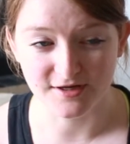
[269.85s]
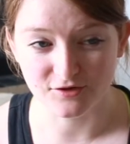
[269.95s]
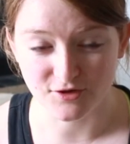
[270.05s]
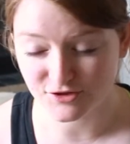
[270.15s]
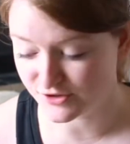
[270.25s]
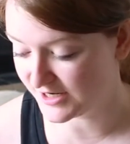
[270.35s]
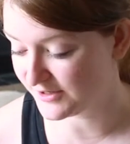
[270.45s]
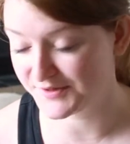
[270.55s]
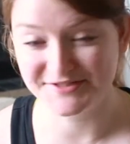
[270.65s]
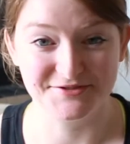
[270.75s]
laundry
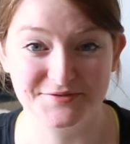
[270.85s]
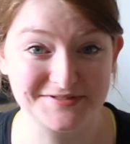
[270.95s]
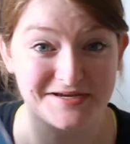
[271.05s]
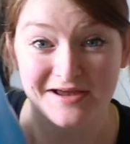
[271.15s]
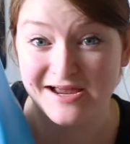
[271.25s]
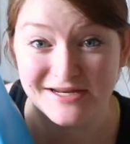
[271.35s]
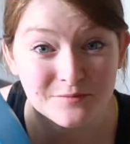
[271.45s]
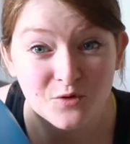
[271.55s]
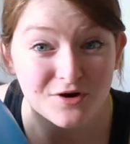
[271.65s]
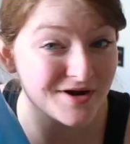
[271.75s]
anyway, so I was like, I need
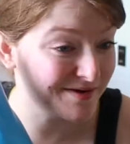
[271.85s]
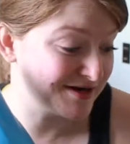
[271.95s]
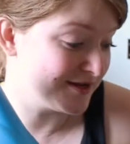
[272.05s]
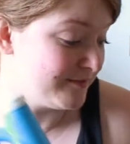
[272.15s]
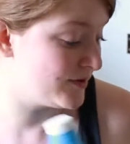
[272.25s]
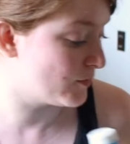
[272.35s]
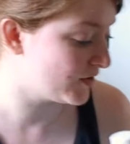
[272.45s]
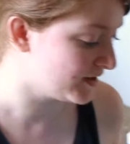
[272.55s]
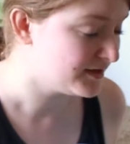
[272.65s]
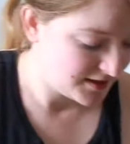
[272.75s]
more, I'm gonna get a big boy.